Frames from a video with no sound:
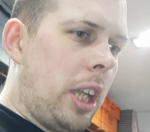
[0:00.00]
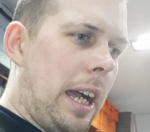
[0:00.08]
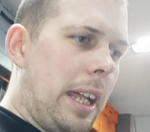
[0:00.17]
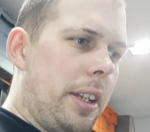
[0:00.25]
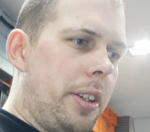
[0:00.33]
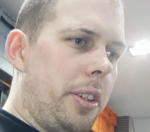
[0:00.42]

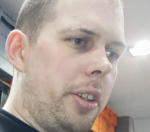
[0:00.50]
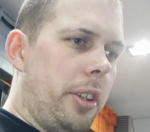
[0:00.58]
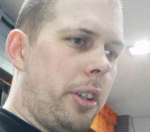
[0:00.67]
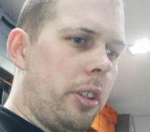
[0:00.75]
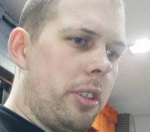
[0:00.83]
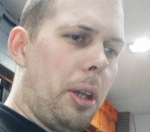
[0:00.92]
and
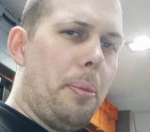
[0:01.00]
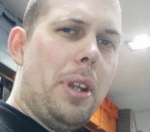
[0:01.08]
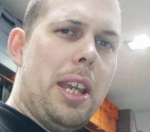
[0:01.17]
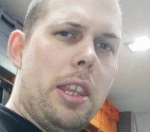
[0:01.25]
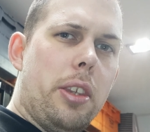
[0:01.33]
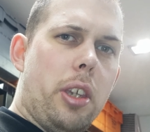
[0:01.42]

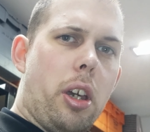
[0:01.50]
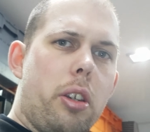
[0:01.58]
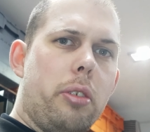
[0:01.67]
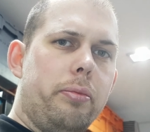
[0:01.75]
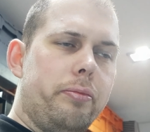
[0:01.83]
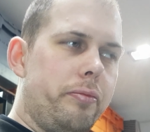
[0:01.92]
contaminating the oil.